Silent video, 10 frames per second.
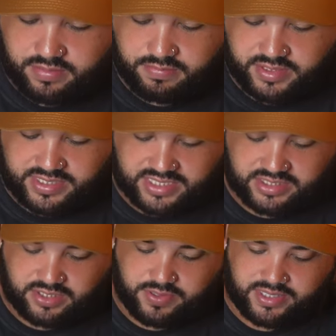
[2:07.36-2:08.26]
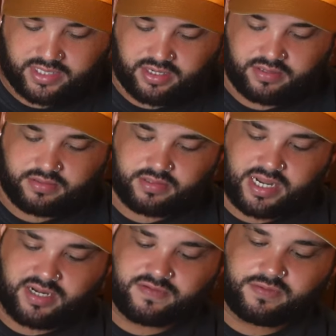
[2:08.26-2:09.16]
But that's it right there.
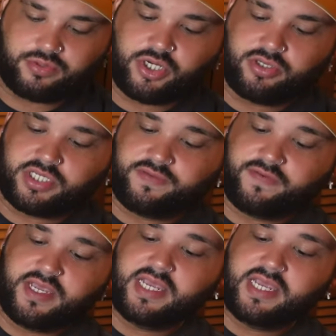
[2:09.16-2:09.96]
That comes from Joseph.